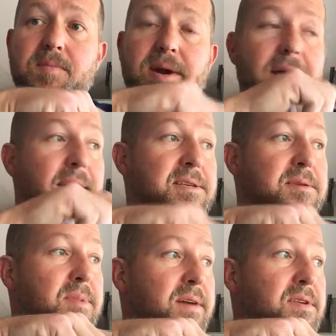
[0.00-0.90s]
but I had
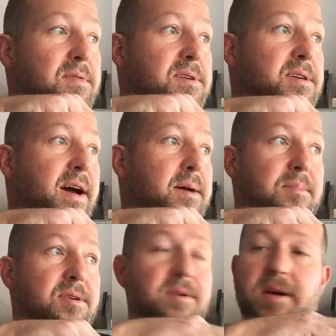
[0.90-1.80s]
some leftover sky
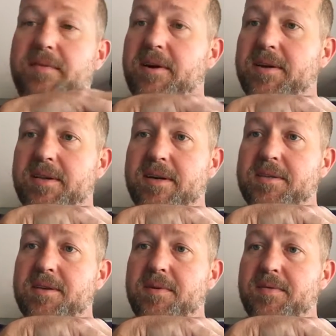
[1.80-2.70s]
blue, and I've already done
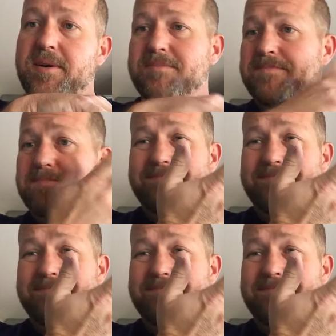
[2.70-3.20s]
some of it.